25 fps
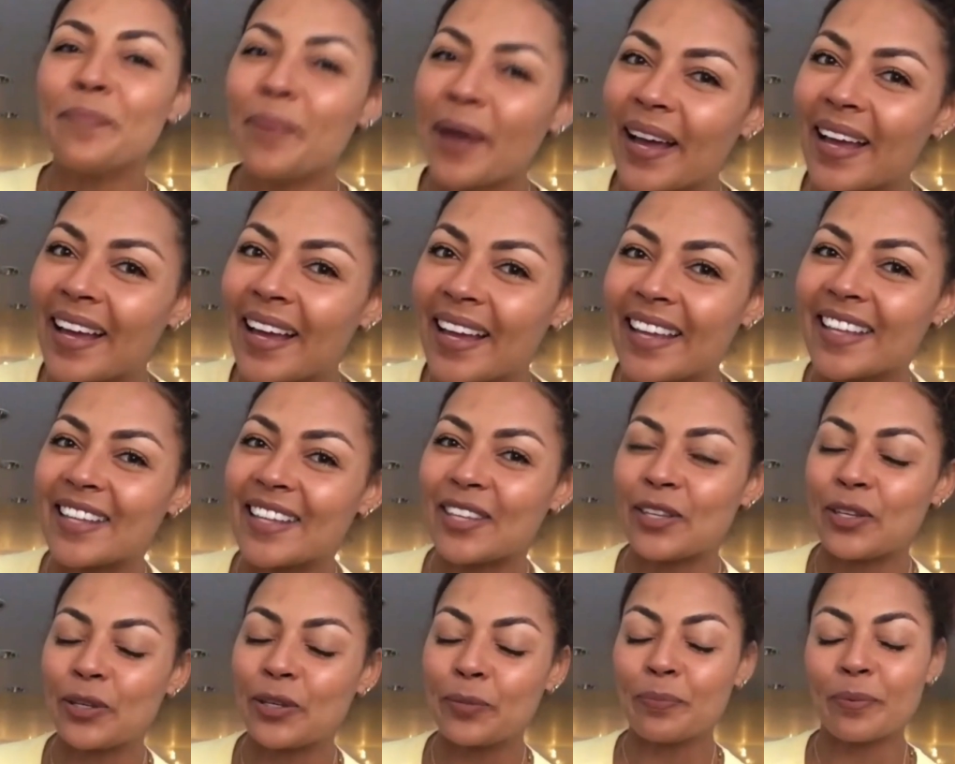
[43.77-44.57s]
But
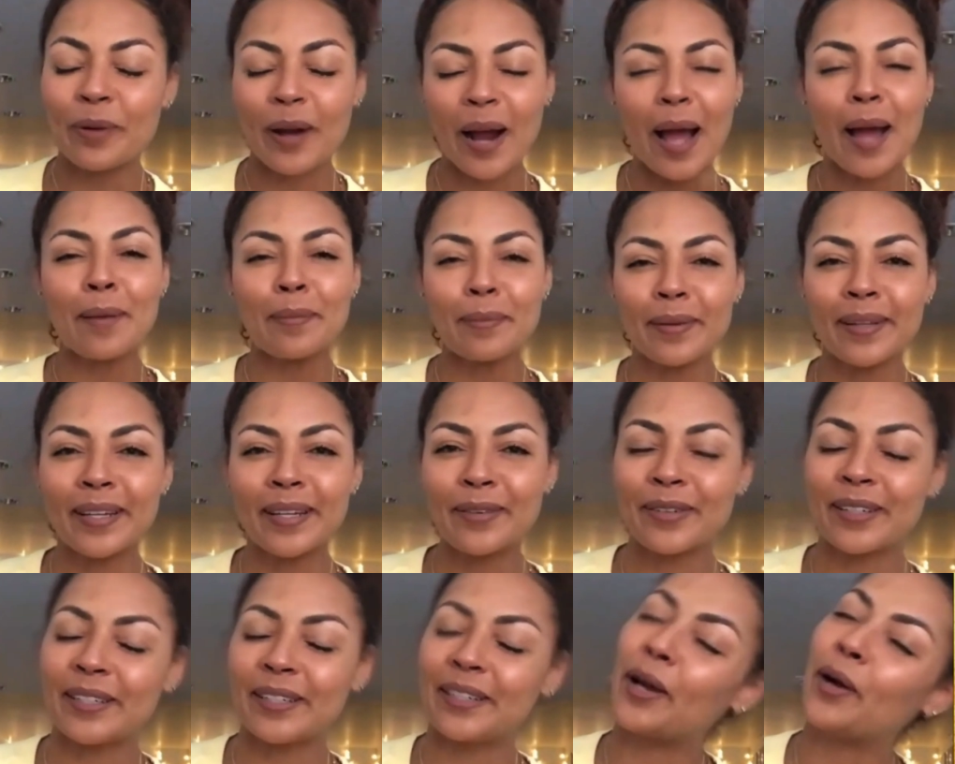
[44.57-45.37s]
you
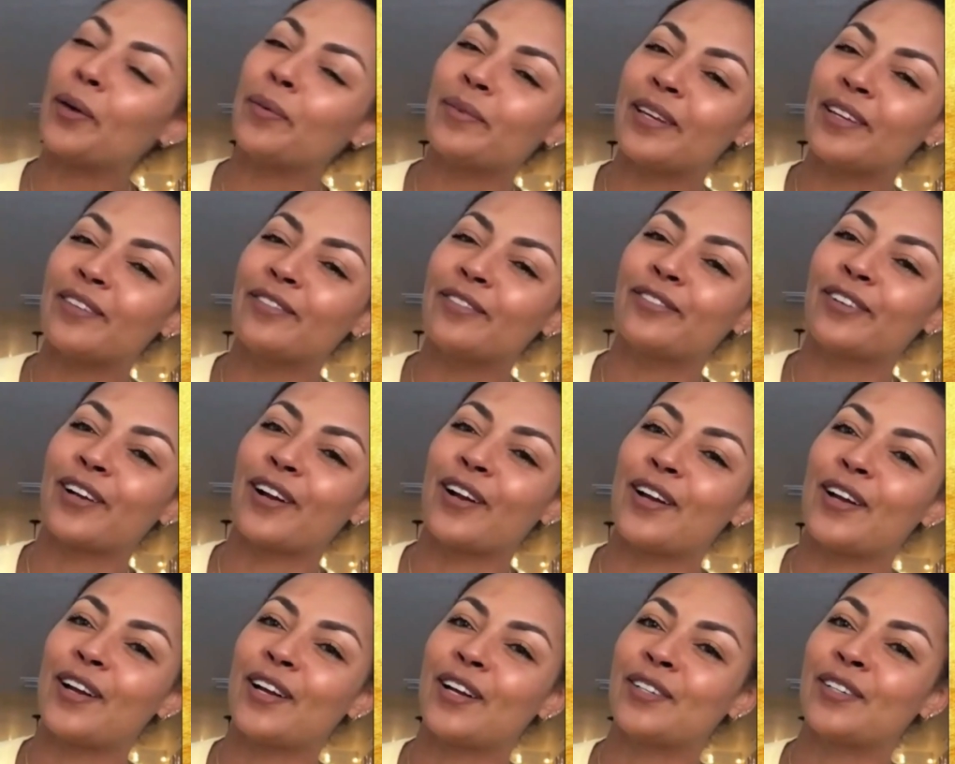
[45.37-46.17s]
probably would know me
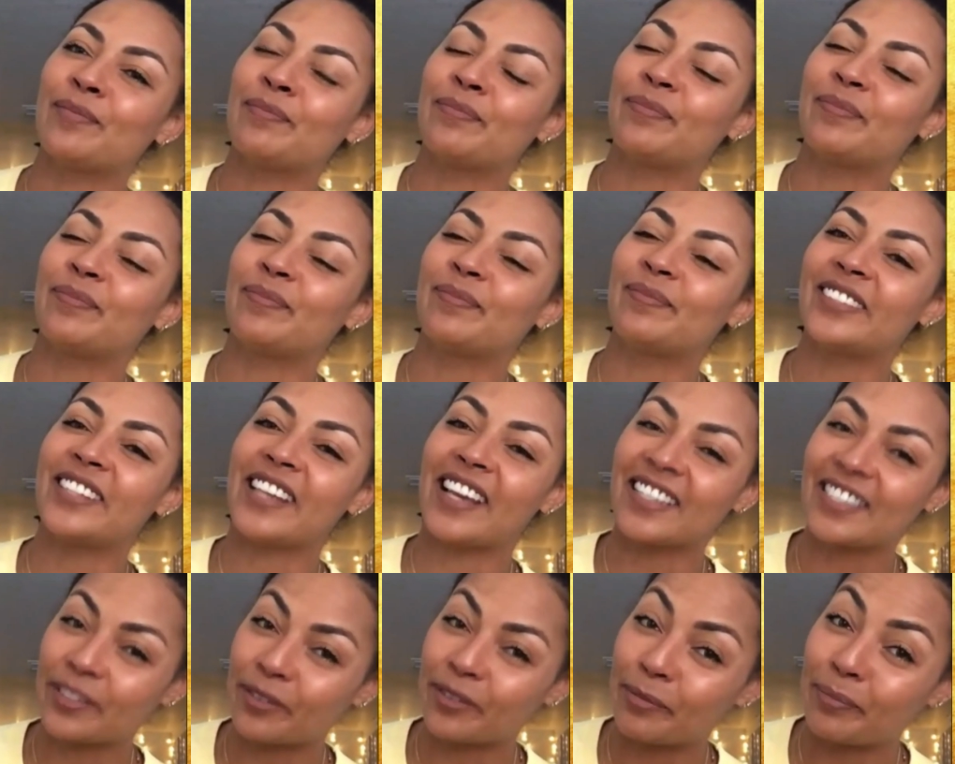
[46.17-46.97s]
from
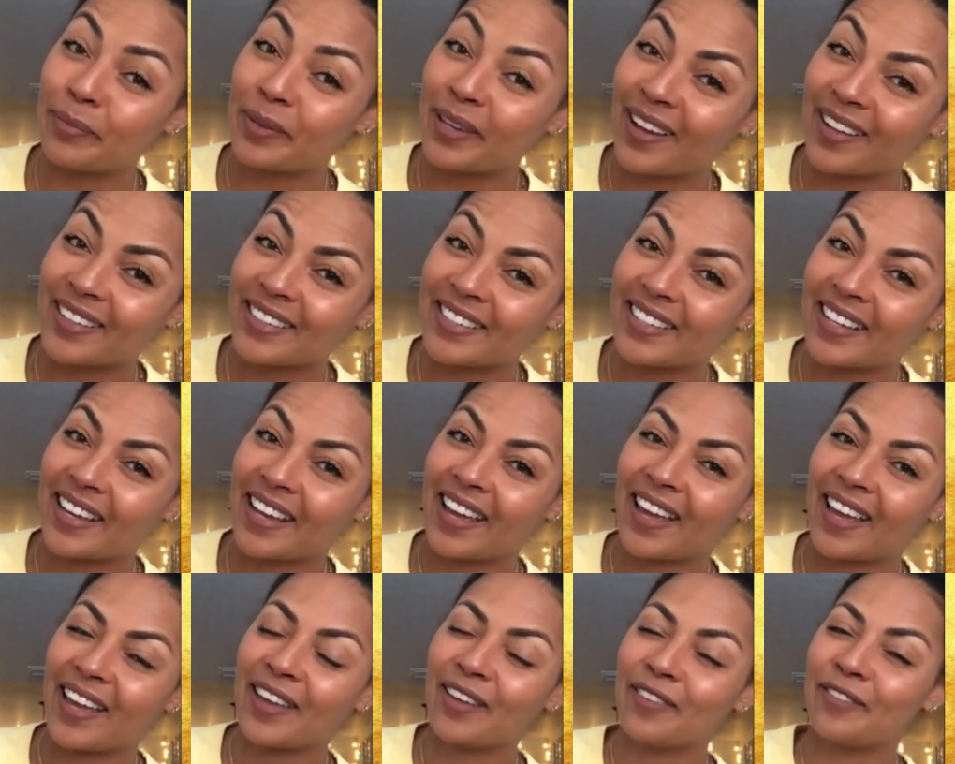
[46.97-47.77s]
dancing with
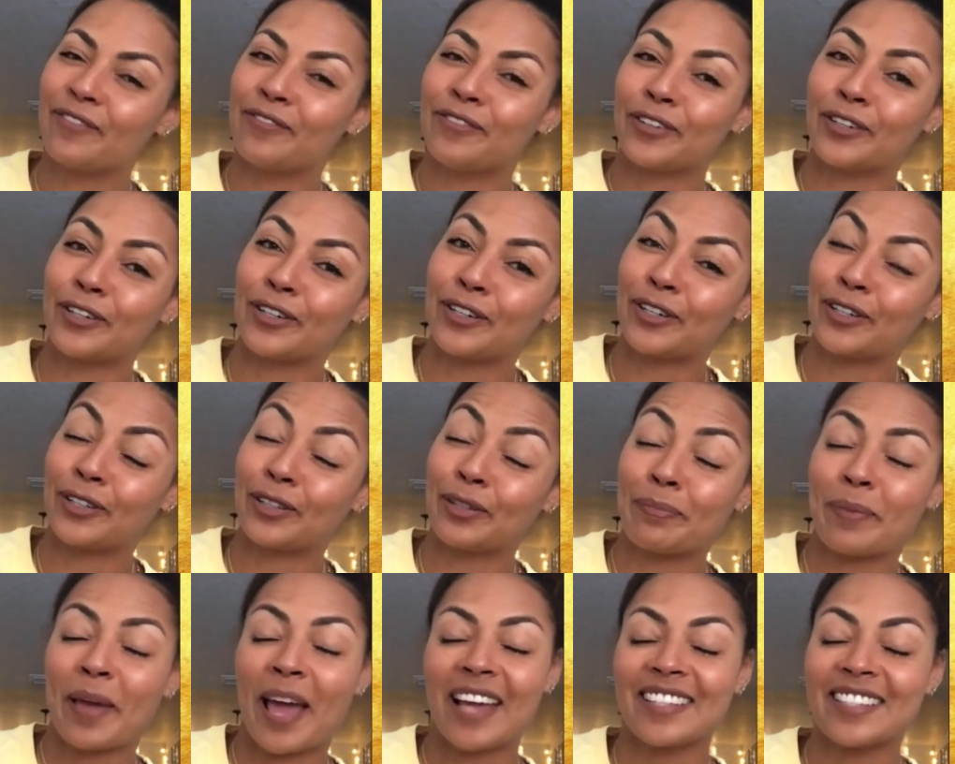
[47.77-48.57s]
Beyonce for
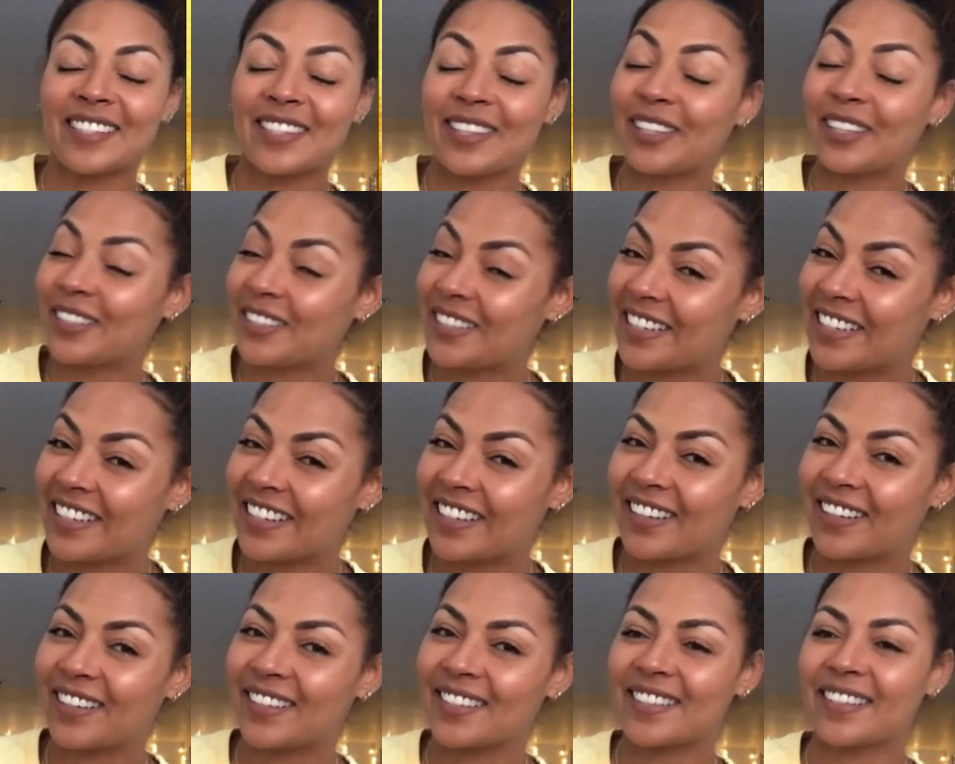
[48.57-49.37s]
the past 13
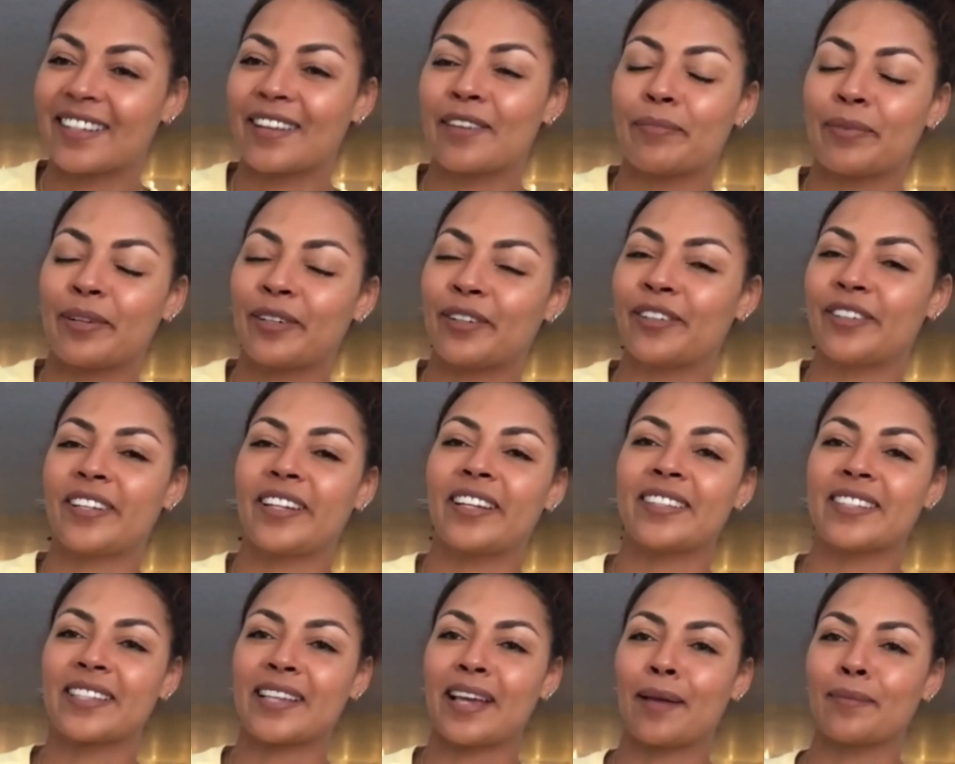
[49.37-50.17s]
years, and I've been her
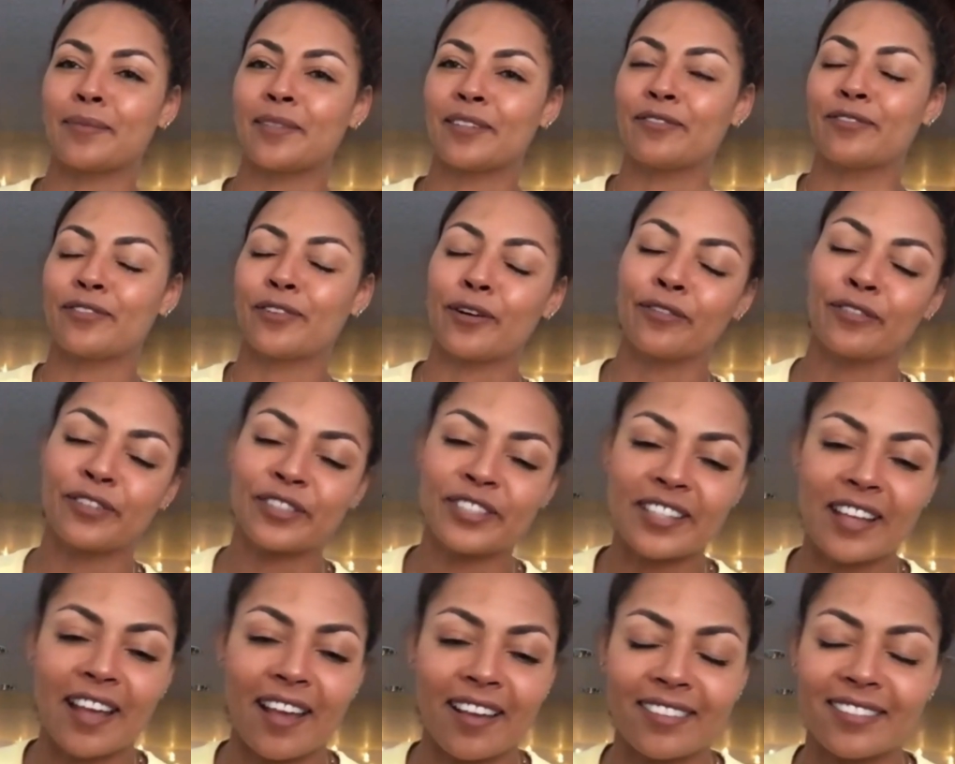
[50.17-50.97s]
dance captain for over 10.
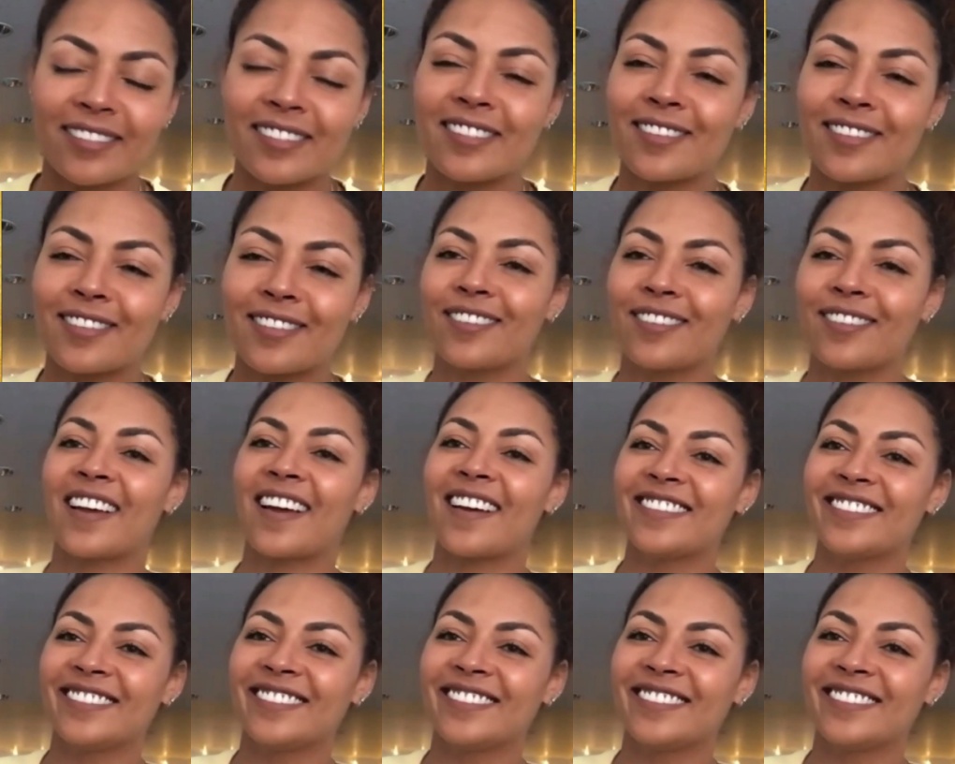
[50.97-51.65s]
So yeah.